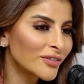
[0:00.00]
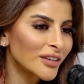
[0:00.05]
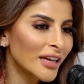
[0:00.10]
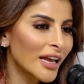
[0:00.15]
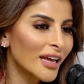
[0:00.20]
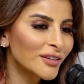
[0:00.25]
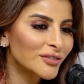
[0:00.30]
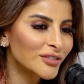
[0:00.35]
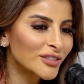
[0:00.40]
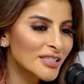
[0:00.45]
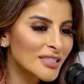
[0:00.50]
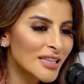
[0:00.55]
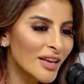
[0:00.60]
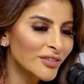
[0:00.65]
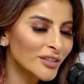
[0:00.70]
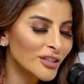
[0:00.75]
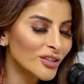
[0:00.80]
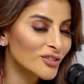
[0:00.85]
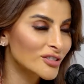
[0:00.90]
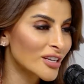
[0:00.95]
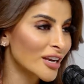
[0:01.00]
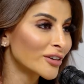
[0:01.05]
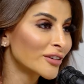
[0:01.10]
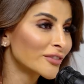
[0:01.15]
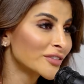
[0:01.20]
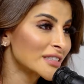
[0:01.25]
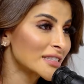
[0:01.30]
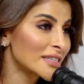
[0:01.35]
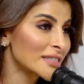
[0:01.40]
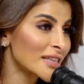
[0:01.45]
And I had it for 7 years. And I don't know
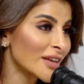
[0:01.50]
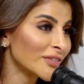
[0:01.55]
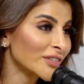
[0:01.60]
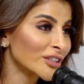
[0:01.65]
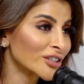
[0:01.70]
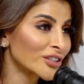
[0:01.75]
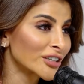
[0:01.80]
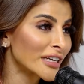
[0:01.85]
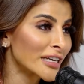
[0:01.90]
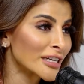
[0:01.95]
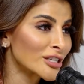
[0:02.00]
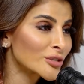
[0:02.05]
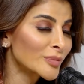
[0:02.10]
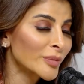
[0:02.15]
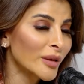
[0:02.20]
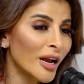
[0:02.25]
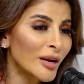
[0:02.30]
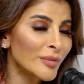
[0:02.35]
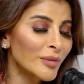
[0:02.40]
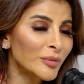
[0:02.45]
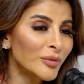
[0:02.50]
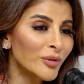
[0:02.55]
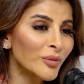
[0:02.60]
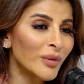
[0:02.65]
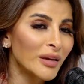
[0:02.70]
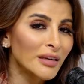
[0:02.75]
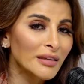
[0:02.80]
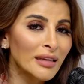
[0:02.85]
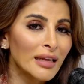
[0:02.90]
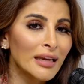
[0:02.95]
if it's a 7-year itch, but I remember
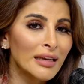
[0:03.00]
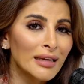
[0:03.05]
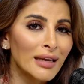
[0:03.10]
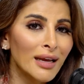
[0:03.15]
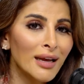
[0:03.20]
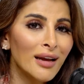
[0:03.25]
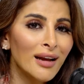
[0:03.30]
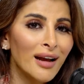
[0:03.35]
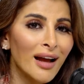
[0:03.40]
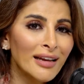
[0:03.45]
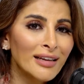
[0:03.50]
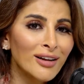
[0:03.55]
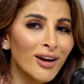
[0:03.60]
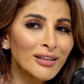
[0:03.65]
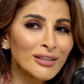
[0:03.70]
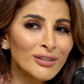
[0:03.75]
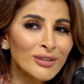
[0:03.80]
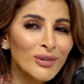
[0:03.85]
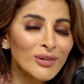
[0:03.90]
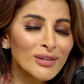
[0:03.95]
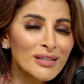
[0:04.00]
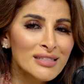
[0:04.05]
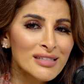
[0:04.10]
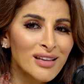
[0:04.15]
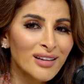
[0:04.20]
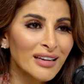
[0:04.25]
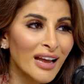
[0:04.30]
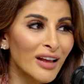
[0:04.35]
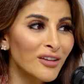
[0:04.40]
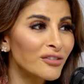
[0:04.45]
when like I got notice
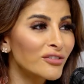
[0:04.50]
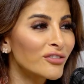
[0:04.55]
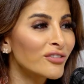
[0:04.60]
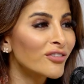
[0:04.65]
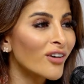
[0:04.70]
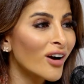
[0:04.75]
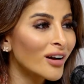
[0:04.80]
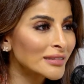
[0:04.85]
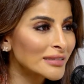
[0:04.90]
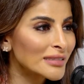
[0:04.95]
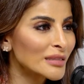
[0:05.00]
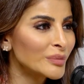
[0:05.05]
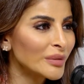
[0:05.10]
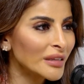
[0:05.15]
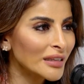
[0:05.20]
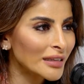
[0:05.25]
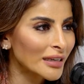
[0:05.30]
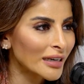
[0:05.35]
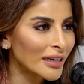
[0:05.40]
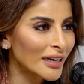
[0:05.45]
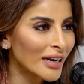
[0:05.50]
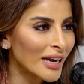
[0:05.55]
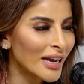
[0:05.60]
on it, I fought to be there.